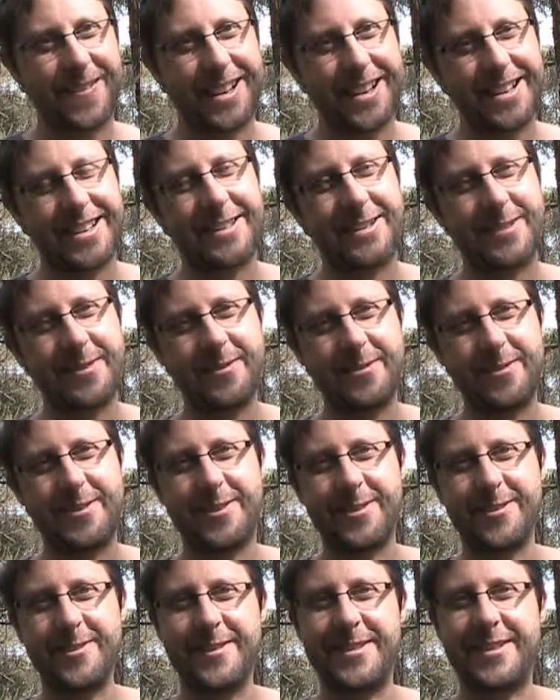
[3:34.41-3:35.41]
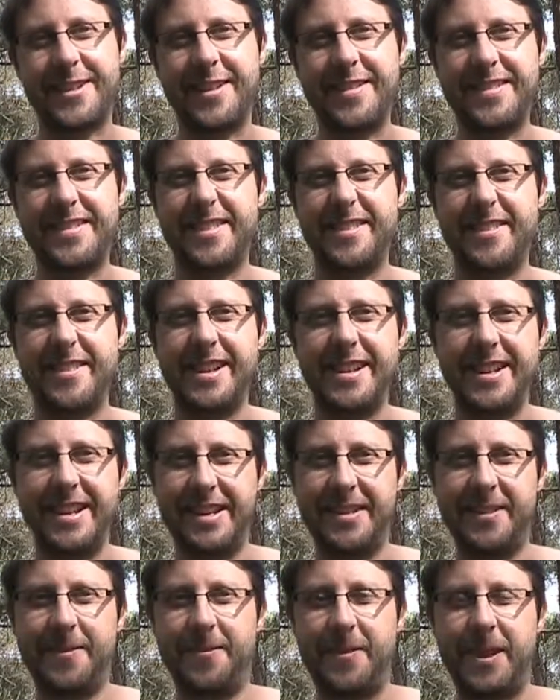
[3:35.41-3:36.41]
I do salsa and it
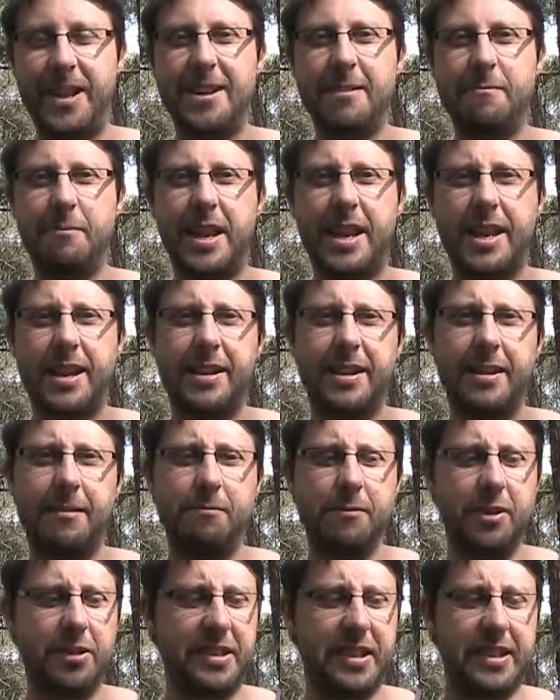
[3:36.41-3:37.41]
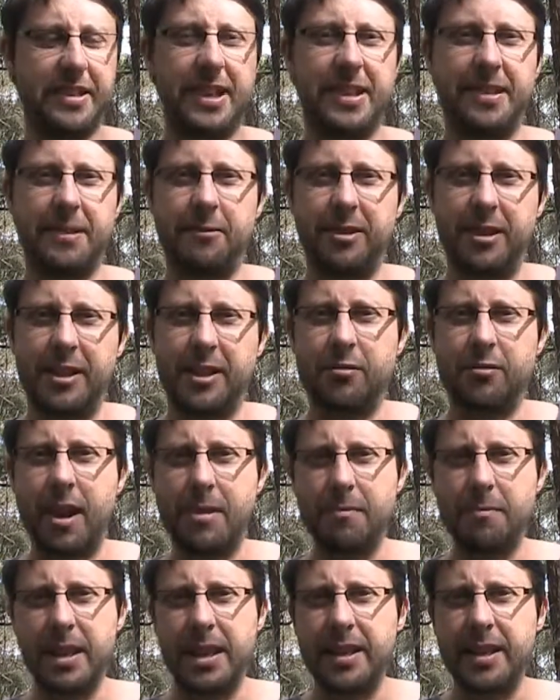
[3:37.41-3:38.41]
is fun, but the music doesn't really grab
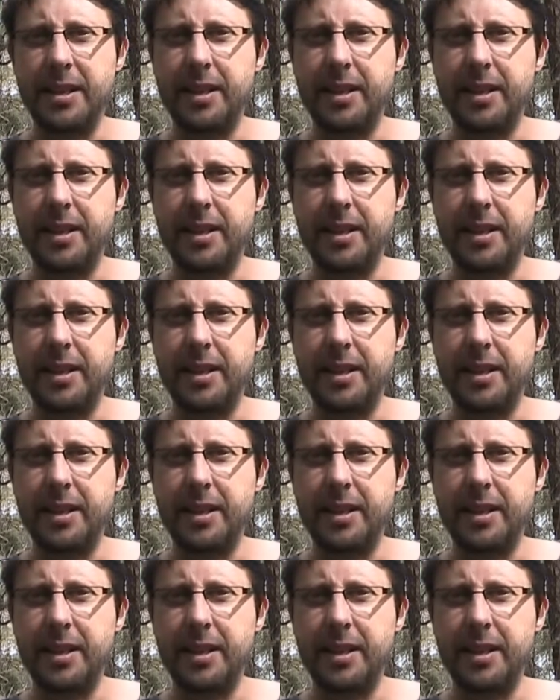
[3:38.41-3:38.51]
me.